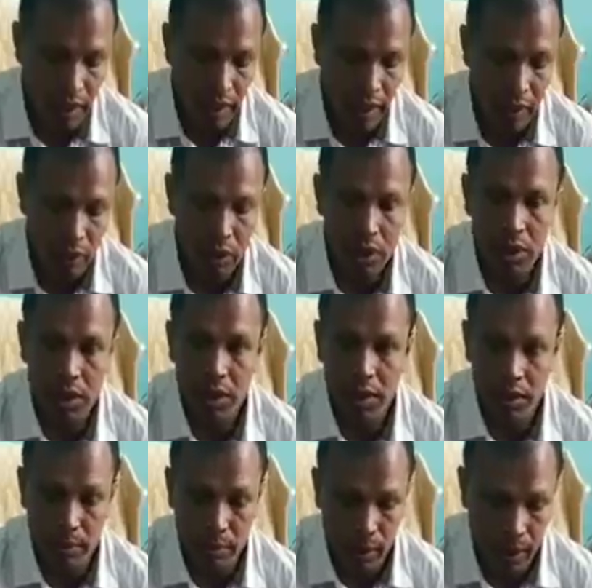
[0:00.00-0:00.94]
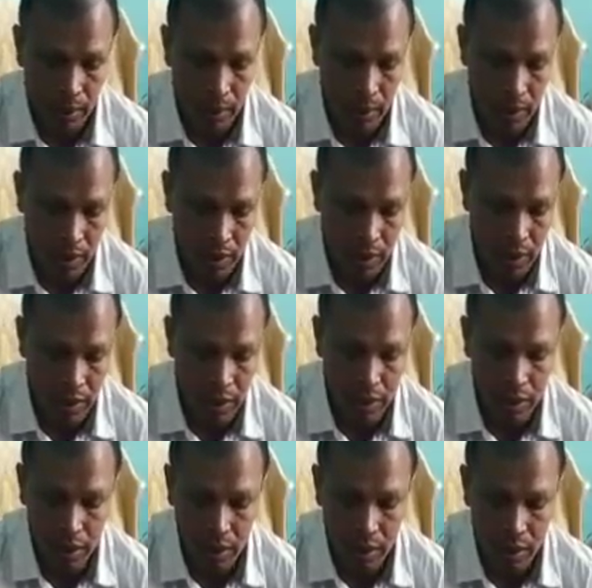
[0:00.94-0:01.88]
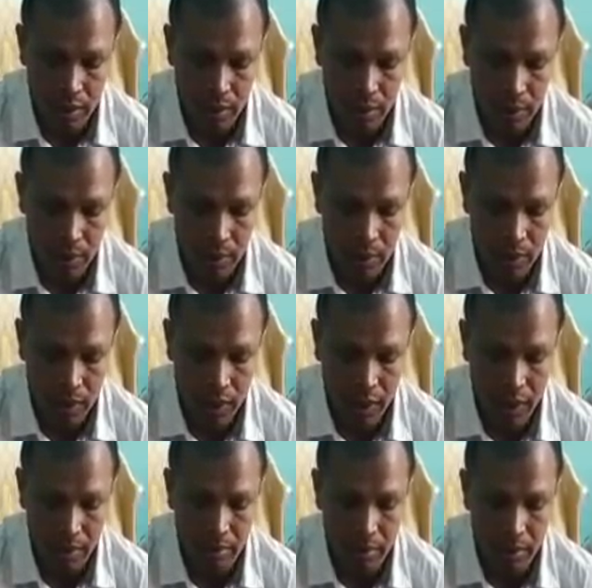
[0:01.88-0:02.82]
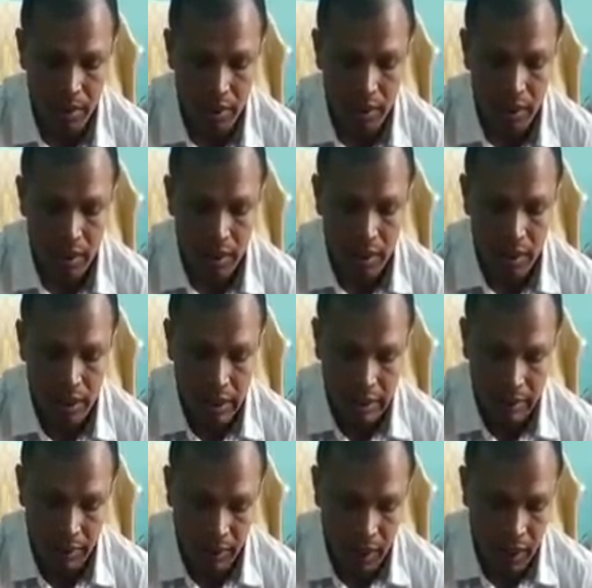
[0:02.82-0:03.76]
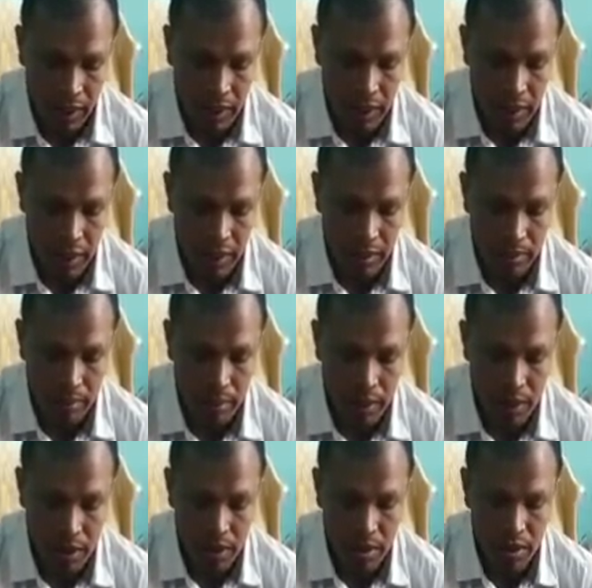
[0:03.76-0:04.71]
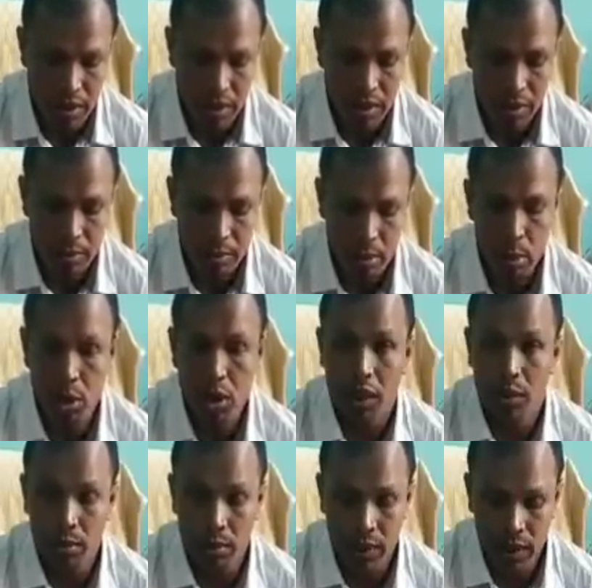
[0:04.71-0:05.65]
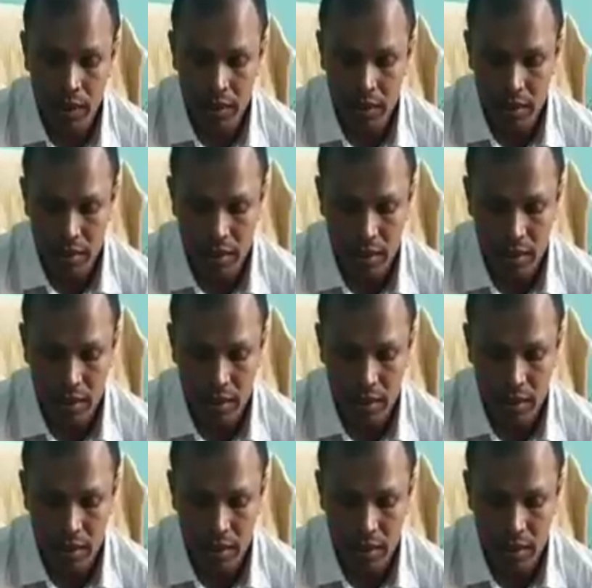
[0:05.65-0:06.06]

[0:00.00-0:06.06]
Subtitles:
education department. In education department, we have faculty Miss Pooja Dubey.